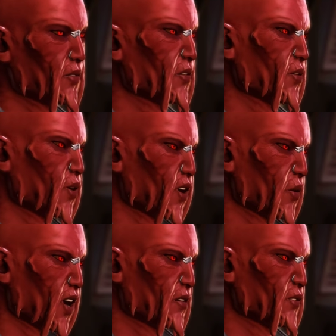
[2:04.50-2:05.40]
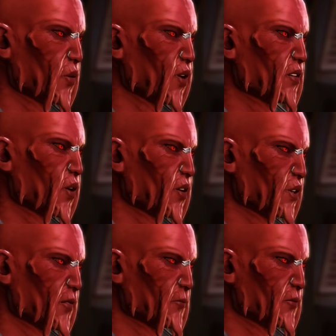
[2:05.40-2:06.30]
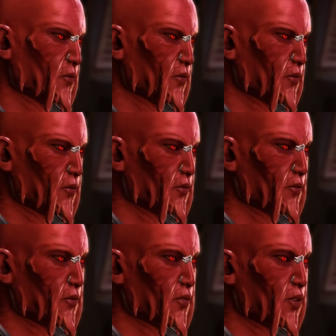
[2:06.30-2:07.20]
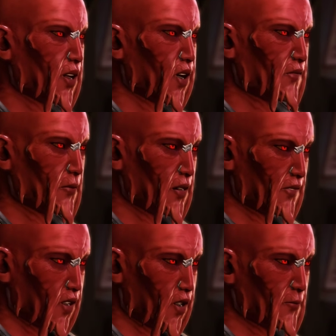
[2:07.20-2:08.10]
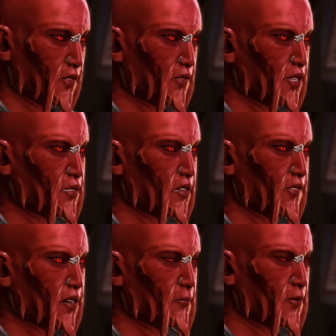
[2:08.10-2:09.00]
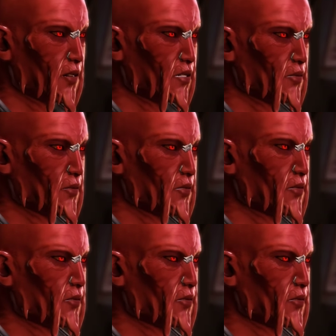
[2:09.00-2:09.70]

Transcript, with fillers: Your crew awaits you at your ship. They have been informed of these developments.